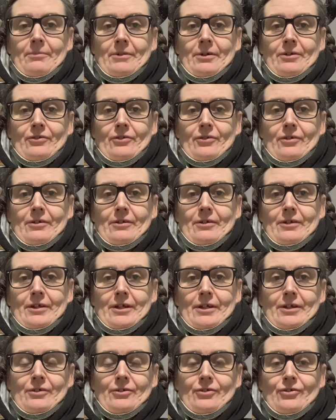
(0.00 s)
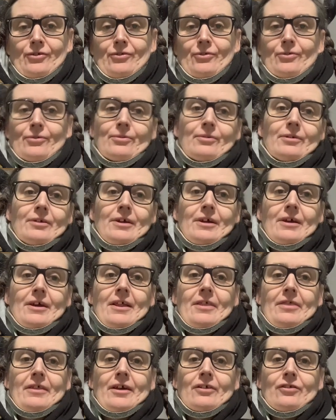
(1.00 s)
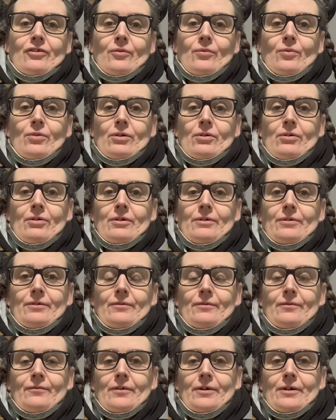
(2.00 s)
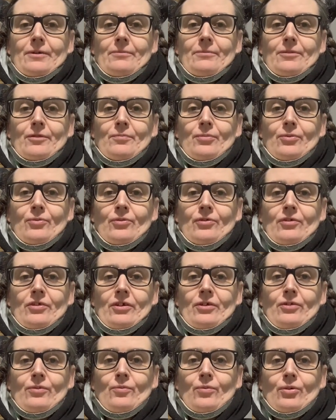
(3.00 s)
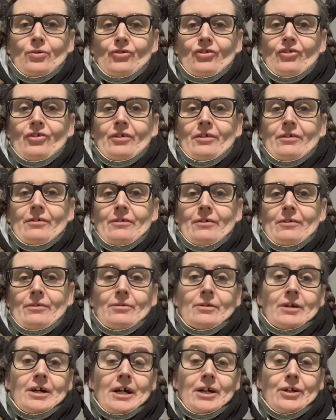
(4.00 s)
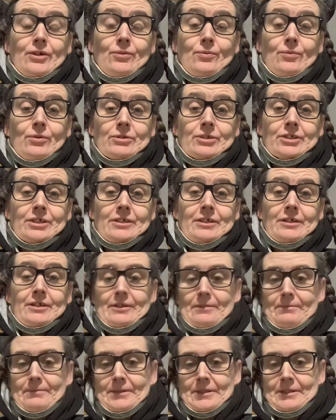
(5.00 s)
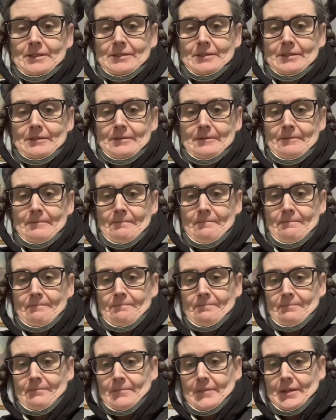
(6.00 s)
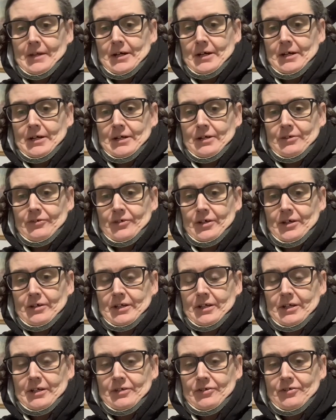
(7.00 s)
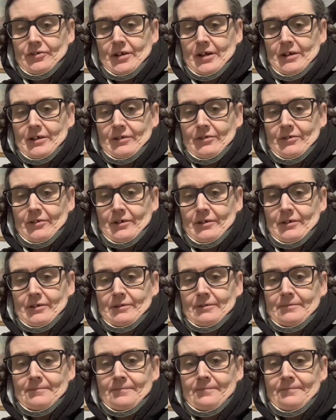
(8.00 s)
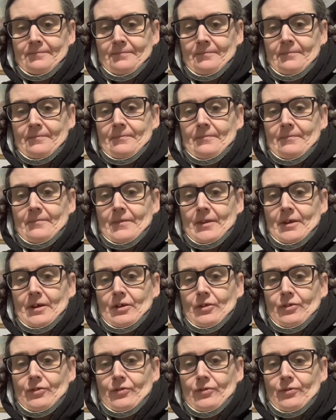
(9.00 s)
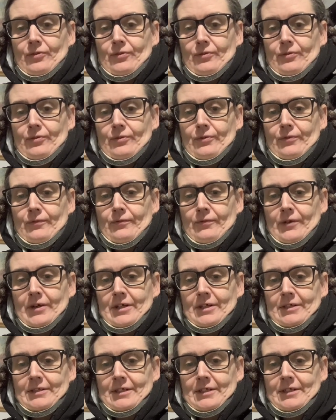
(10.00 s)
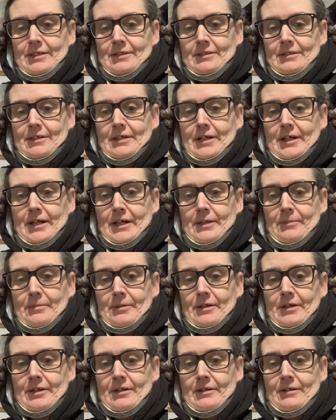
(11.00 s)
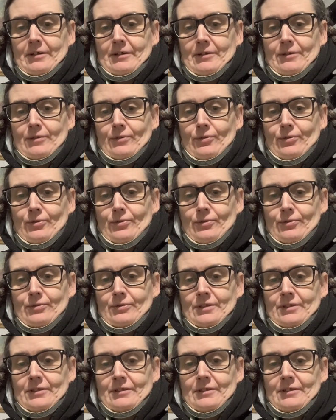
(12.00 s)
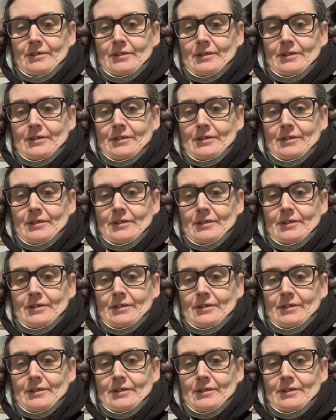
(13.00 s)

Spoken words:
I must get into that. So what kind of sports are you watching, or are you watching the Olympics? G'day Tessa, Suvana, Gabriella, Lord.